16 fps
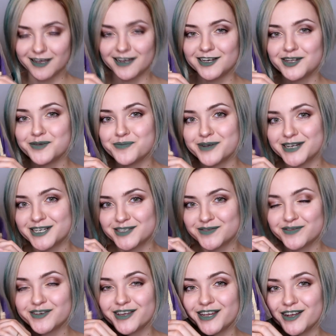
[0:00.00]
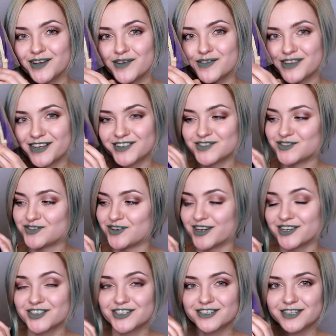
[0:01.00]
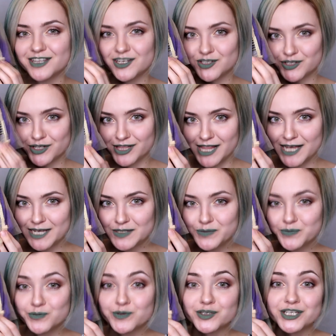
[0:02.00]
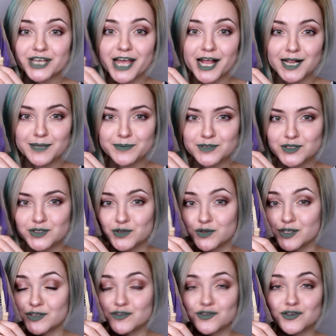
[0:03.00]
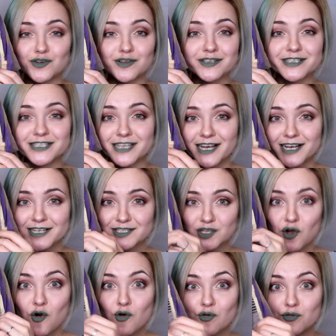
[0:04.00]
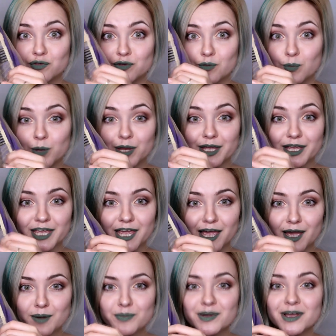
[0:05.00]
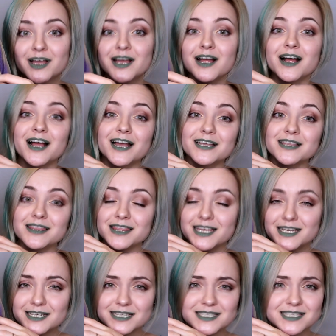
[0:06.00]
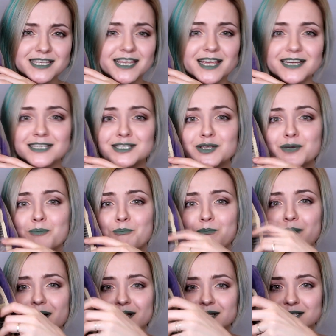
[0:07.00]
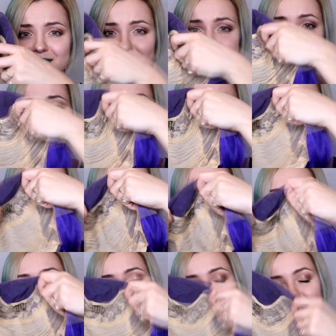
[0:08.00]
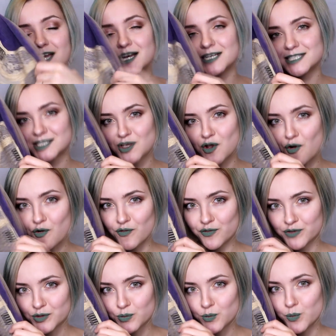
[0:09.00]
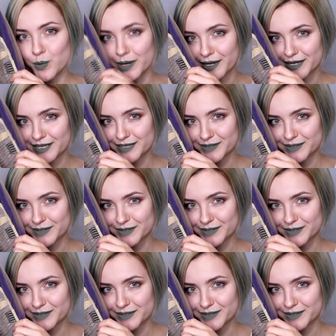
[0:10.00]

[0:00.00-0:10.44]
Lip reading: And the best thing of the construction is a clasp which helps to control the size of the wig cap and let us get the best and comfortable size of the wig.